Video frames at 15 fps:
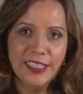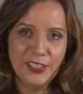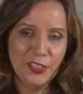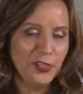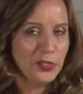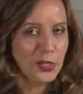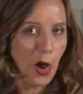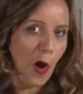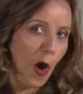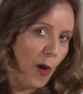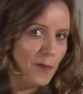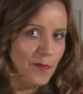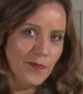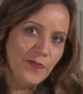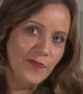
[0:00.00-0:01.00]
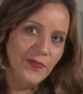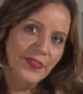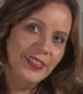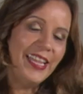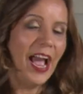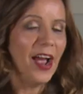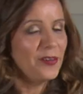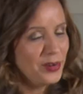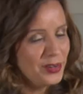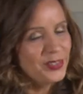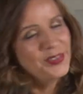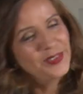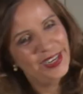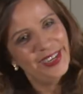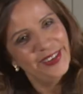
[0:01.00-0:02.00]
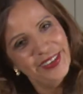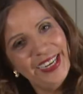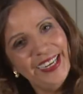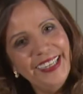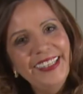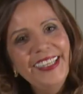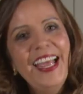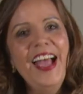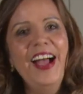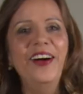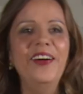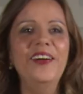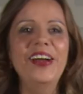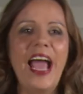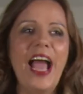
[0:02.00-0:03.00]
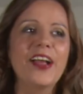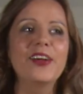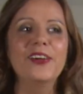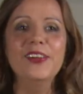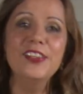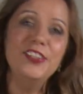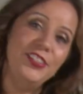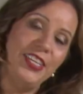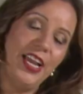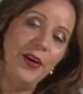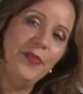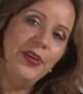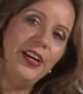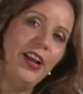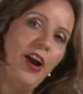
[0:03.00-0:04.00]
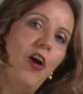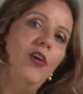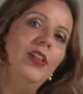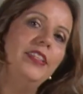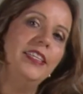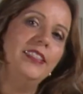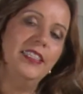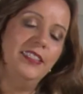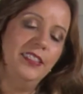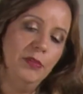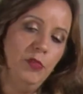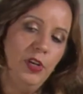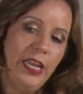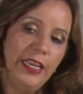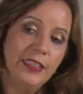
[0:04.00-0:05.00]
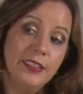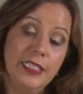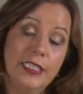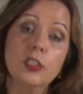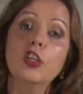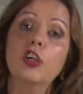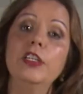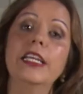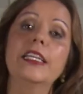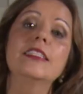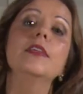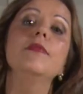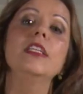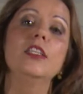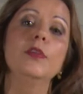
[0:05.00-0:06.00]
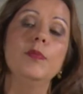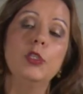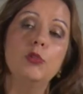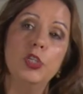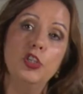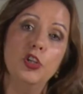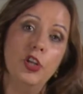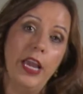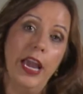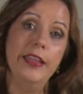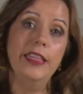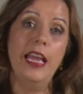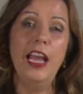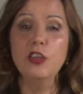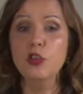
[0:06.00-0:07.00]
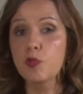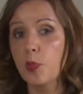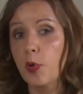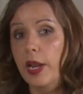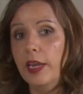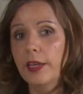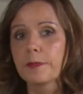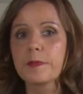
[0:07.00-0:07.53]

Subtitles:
So you go, that works really well. Or a cold shower. All this stimulates this connectivity in between your gut and your brain.